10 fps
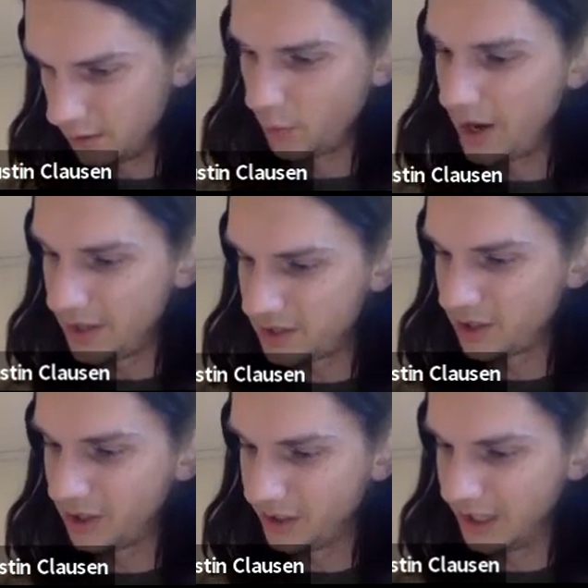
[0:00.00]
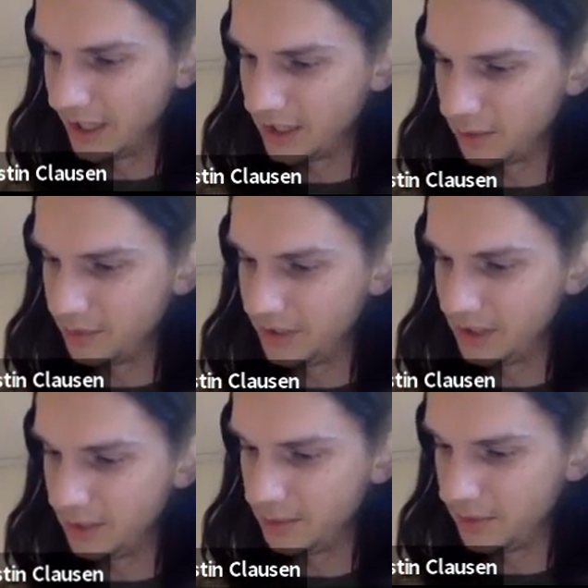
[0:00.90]
why is solid like complete?
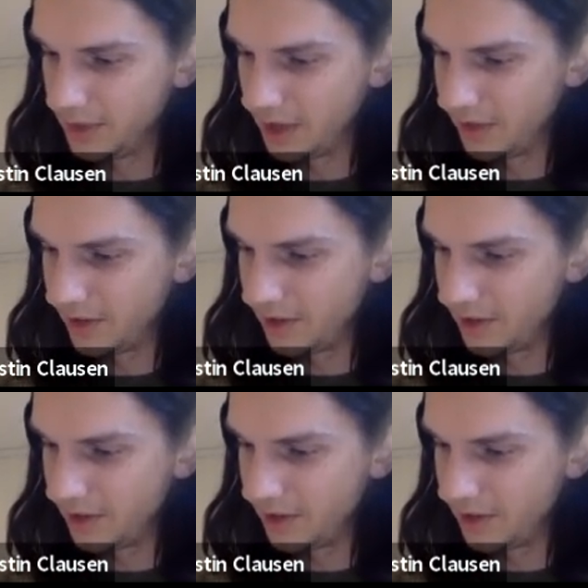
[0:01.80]
Let me put it that way.